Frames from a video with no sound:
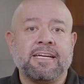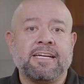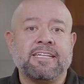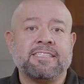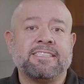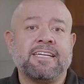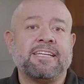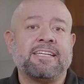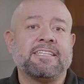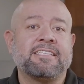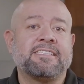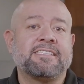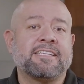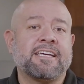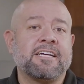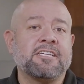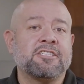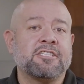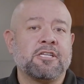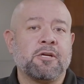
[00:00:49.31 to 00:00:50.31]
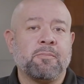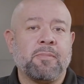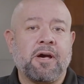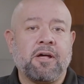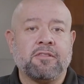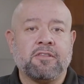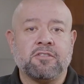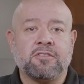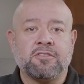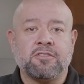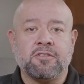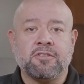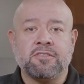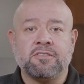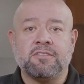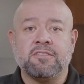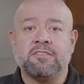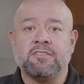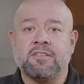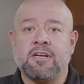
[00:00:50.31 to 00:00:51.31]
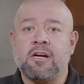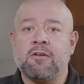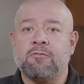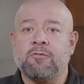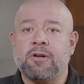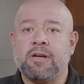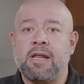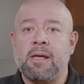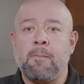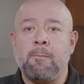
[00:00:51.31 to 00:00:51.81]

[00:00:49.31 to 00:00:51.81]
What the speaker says: is a discussion about the students discovering